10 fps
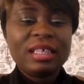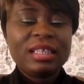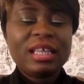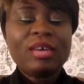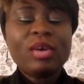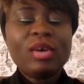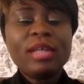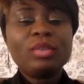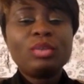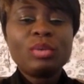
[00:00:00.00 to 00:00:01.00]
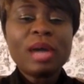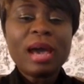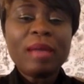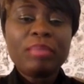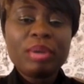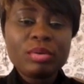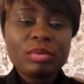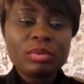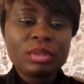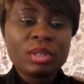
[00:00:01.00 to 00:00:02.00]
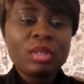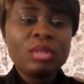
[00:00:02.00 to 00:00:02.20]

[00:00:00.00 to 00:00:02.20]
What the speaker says: they're going through abuse.